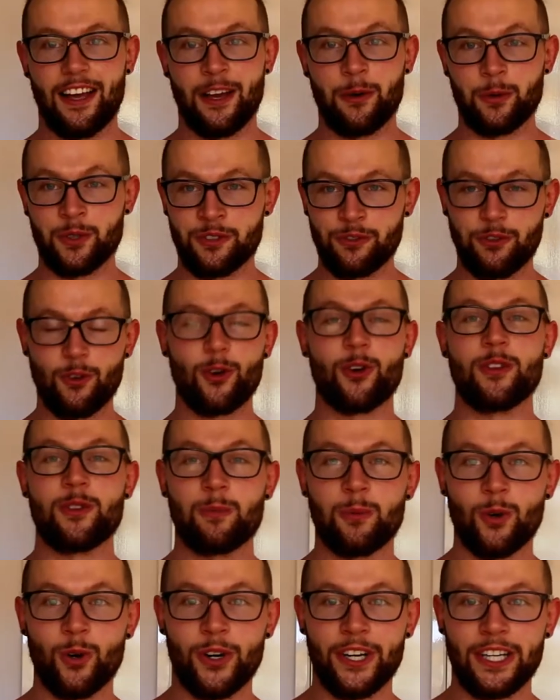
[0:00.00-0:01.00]
It was 4 in
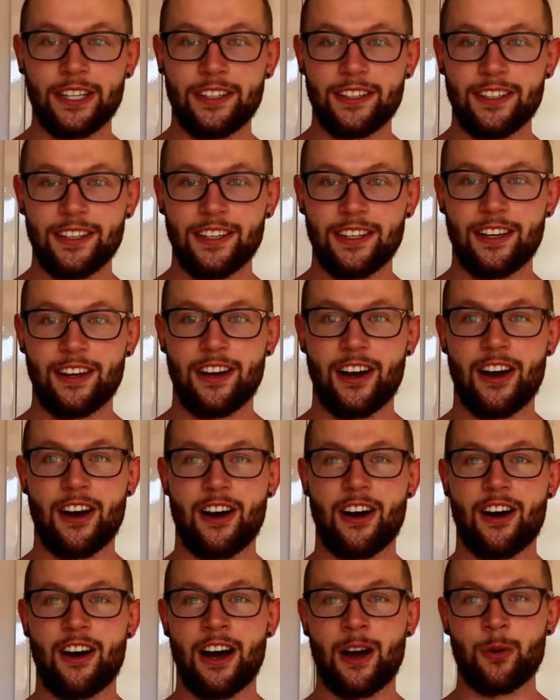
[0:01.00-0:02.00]
the morning.
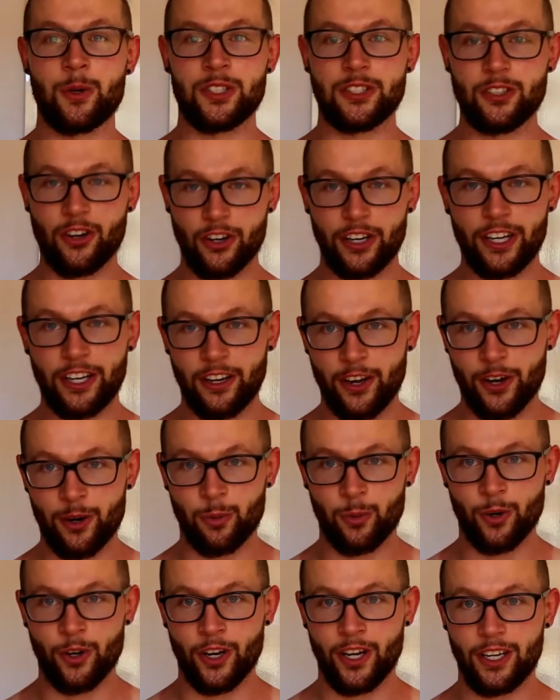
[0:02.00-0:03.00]
I was not going to go to
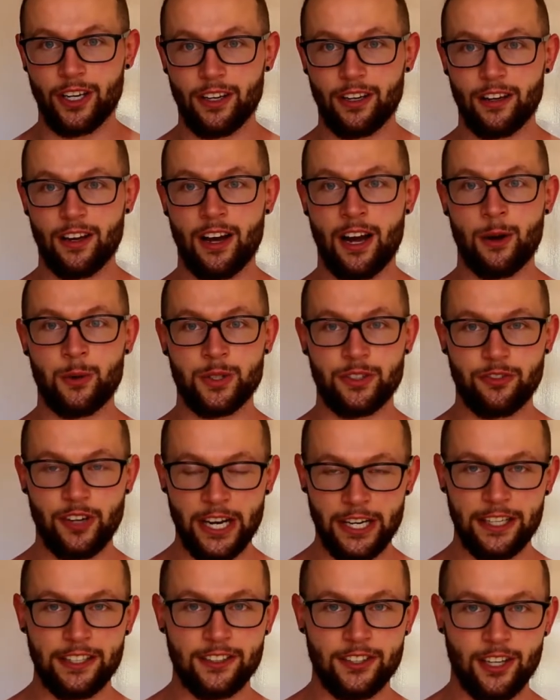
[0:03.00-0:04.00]
work. I was
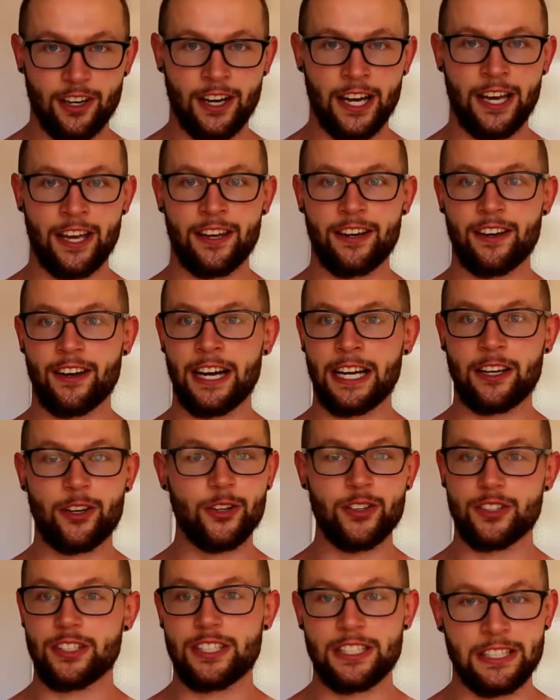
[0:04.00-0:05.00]
fucking tired. I
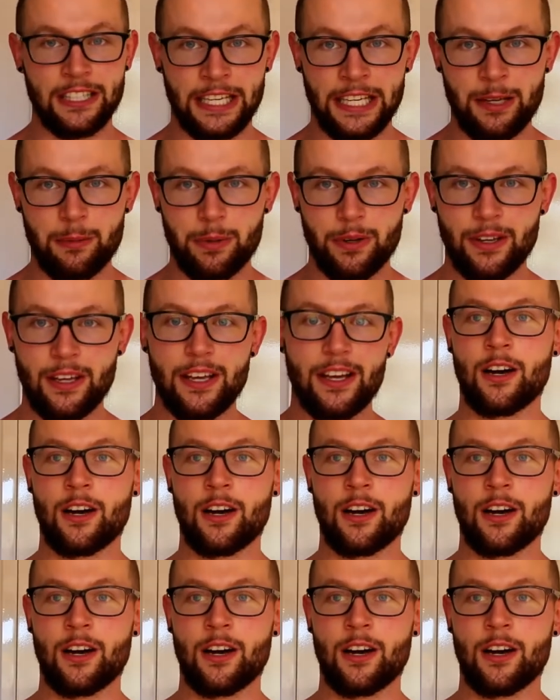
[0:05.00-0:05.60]
couldn't sleep.